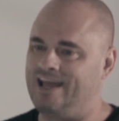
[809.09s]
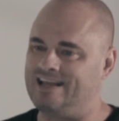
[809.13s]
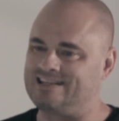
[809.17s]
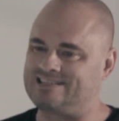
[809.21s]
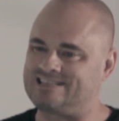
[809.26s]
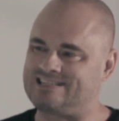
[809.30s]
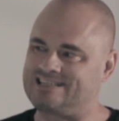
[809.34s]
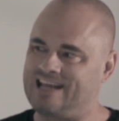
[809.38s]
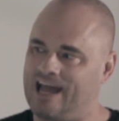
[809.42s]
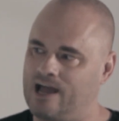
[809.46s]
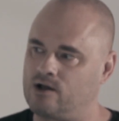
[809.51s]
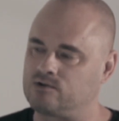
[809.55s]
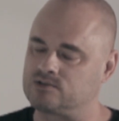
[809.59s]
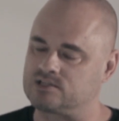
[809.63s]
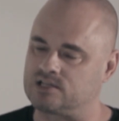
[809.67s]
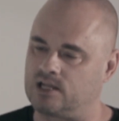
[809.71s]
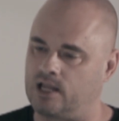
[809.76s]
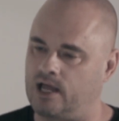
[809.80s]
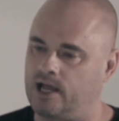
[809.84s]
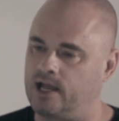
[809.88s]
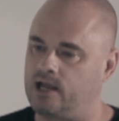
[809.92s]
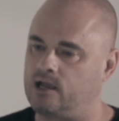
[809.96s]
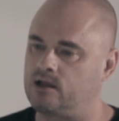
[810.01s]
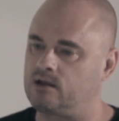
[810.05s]
It
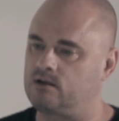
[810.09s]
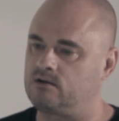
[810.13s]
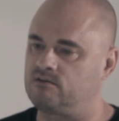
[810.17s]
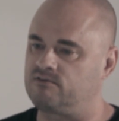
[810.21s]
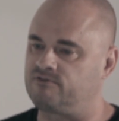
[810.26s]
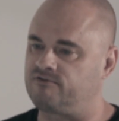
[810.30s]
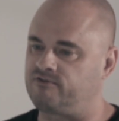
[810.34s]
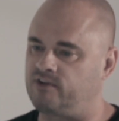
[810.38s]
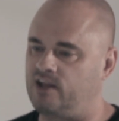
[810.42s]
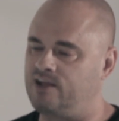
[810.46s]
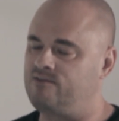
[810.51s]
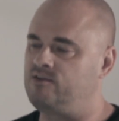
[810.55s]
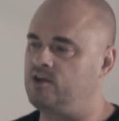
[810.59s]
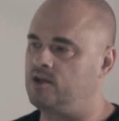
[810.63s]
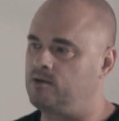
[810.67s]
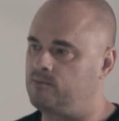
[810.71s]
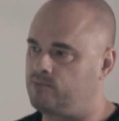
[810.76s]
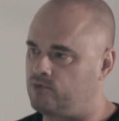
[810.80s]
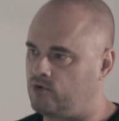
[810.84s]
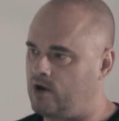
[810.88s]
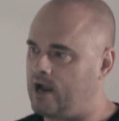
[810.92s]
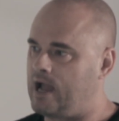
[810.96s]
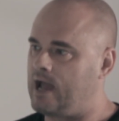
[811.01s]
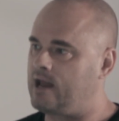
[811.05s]
sounds like
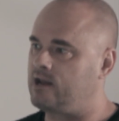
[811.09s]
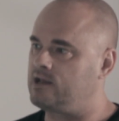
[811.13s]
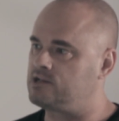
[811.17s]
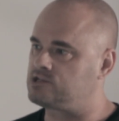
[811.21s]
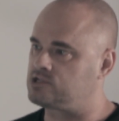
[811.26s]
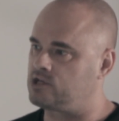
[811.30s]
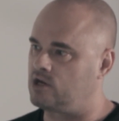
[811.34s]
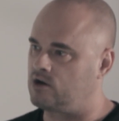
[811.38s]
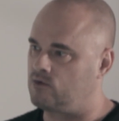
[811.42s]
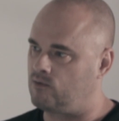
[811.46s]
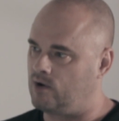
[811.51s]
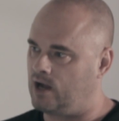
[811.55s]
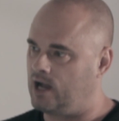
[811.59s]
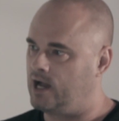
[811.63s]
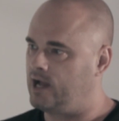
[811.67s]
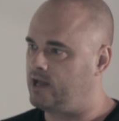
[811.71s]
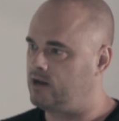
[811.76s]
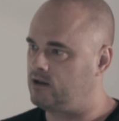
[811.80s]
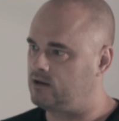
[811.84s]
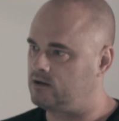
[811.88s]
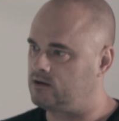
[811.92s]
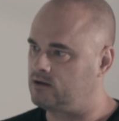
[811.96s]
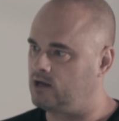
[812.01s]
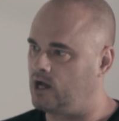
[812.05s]
Flavian Pratt is going to
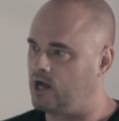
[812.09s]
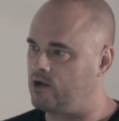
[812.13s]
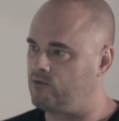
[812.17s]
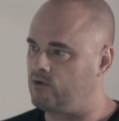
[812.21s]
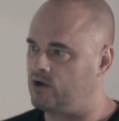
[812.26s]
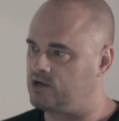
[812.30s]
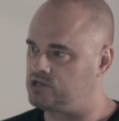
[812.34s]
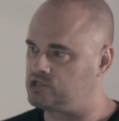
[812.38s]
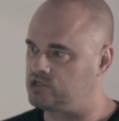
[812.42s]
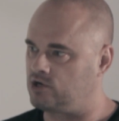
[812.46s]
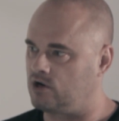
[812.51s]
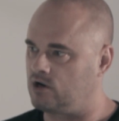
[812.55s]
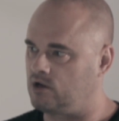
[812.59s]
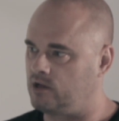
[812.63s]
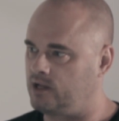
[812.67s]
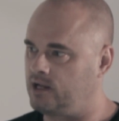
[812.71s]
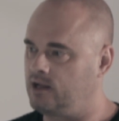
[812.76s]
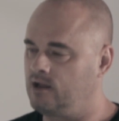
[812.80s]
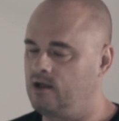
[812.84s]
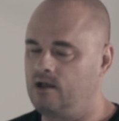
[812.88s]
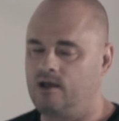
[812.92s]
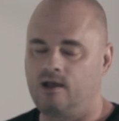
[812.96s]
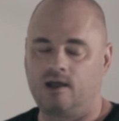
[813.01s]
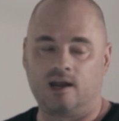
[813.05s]
ride Hot Rod
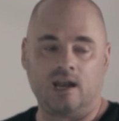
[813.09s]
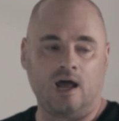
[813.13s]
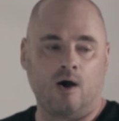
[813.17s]
Charlie.